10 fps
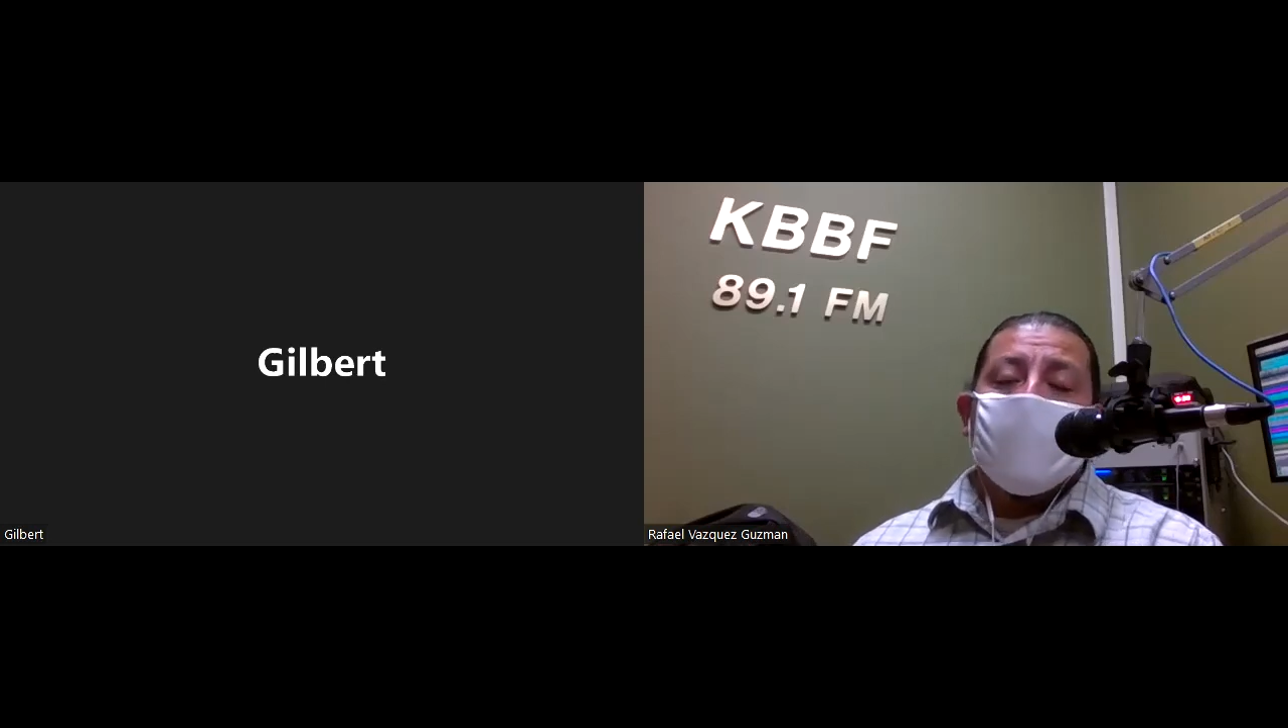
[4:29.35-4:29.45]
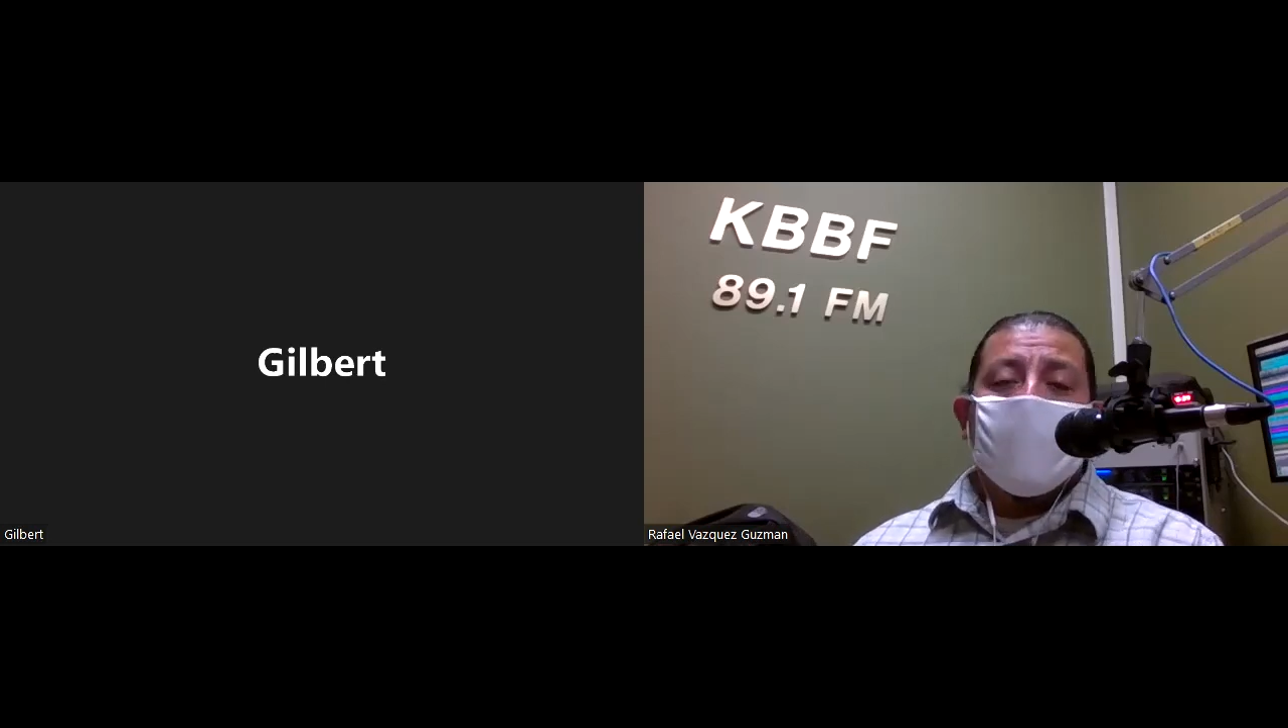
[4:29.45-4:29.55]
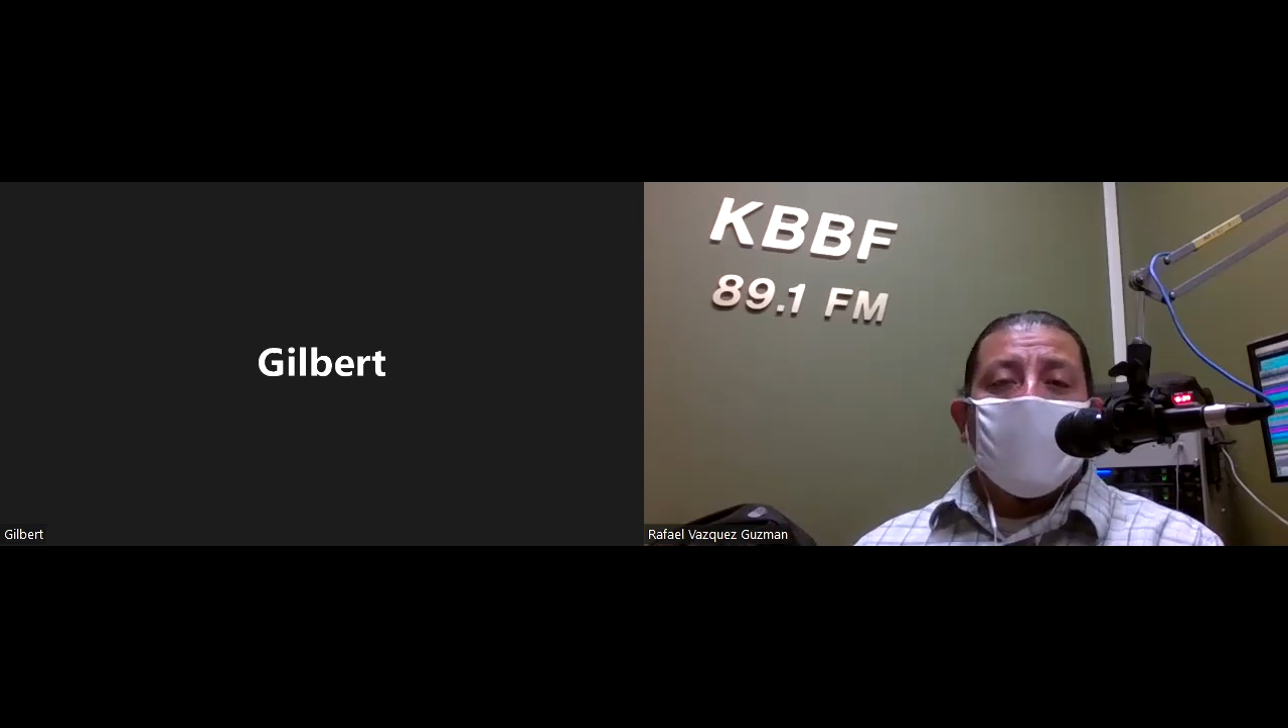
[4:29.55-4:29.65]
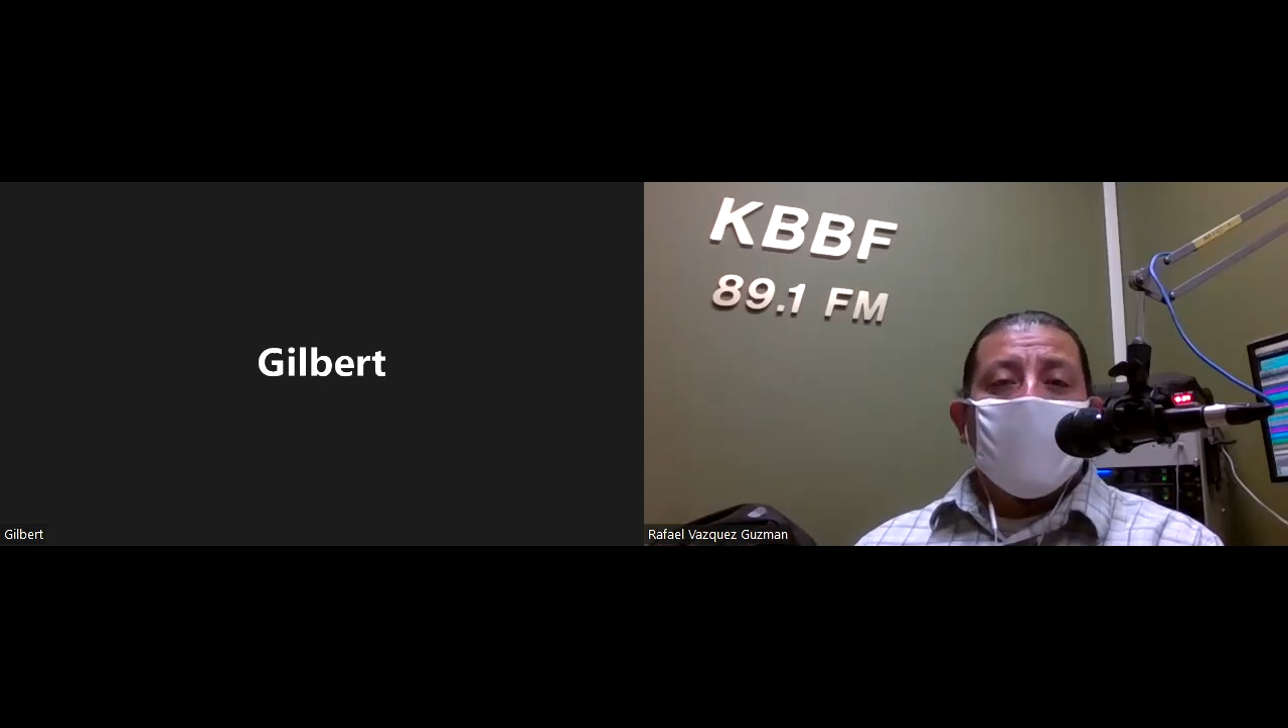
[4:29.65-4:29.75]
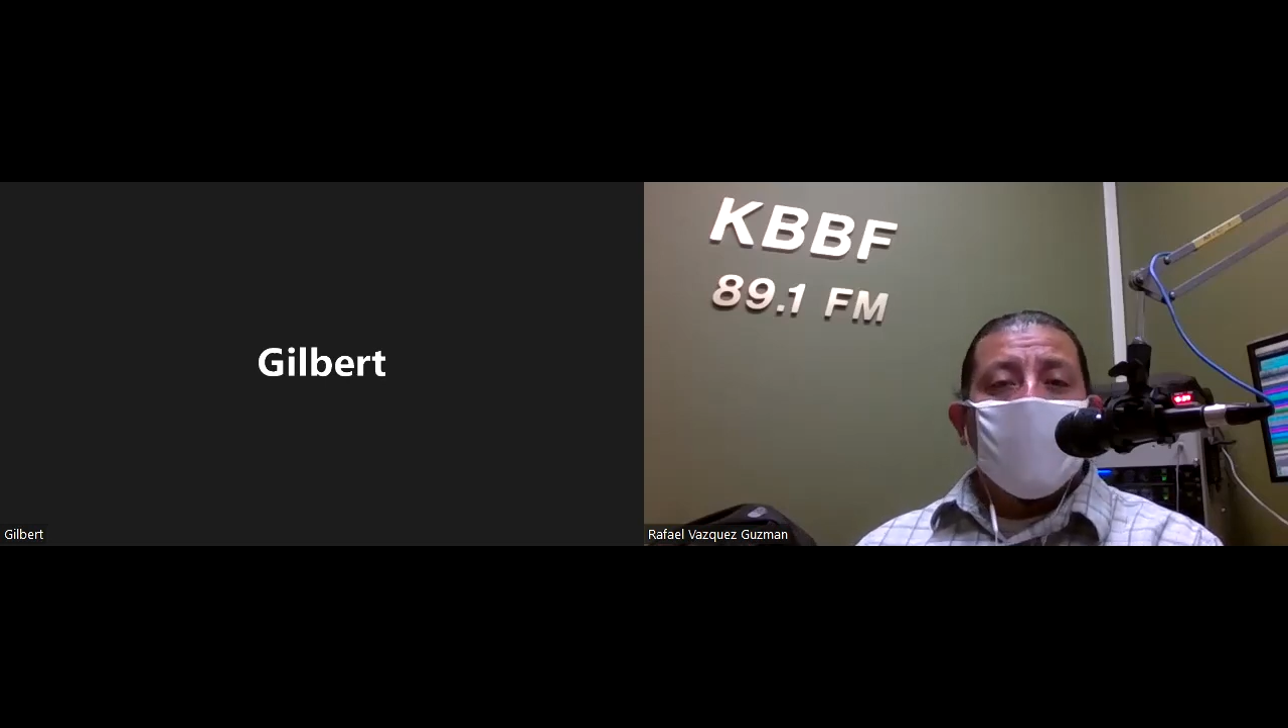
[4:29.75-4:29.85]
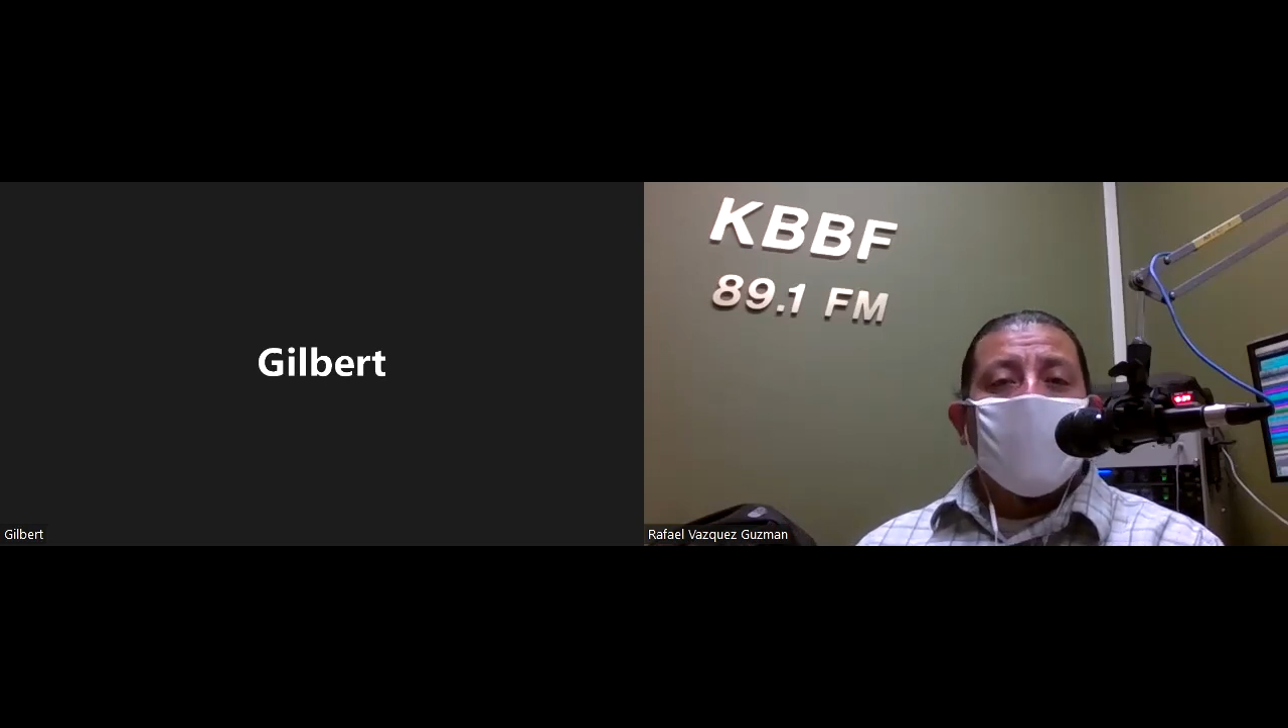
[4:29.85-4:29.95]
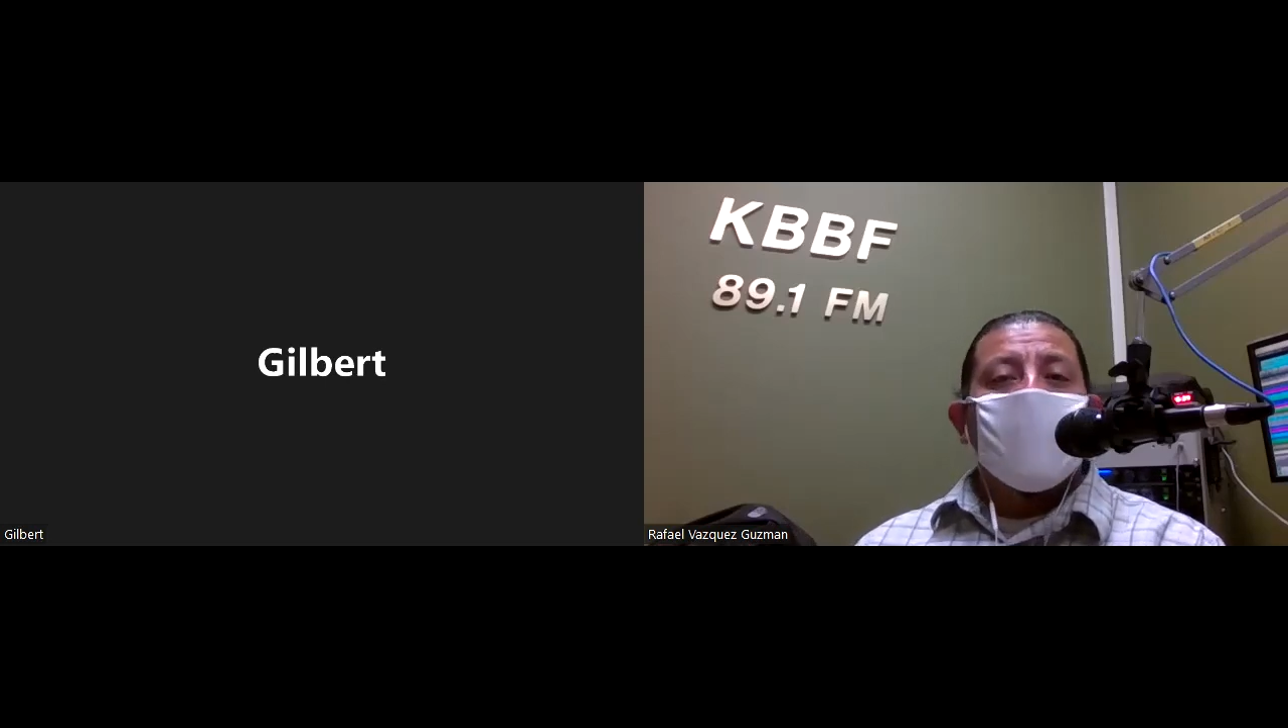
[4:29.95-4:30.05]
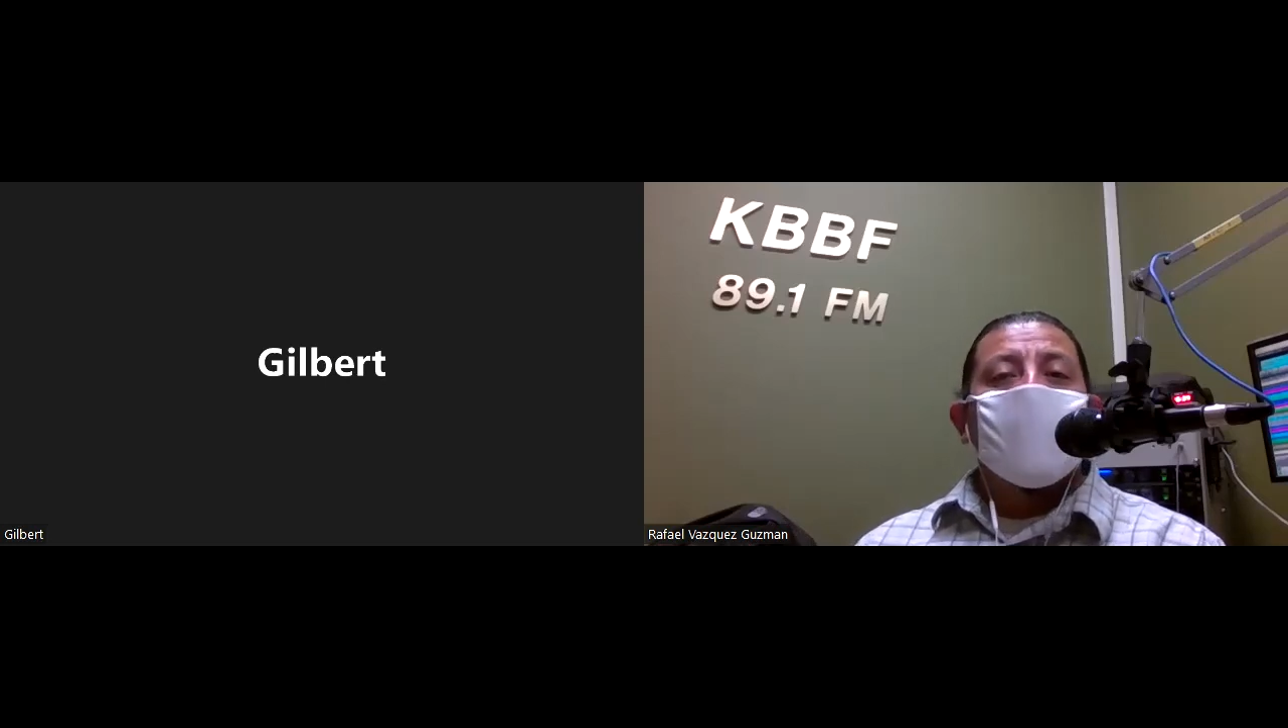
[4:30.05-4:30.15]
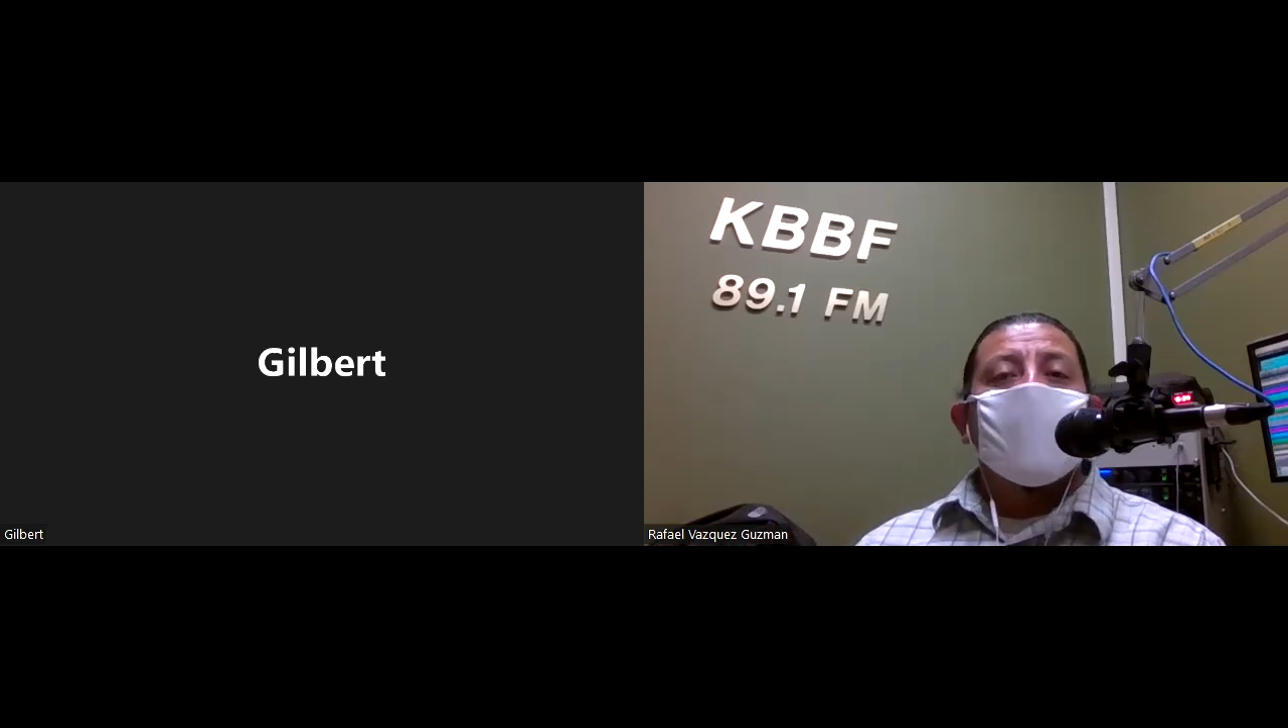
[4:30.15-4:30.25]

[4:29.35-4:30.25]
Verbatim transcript: lower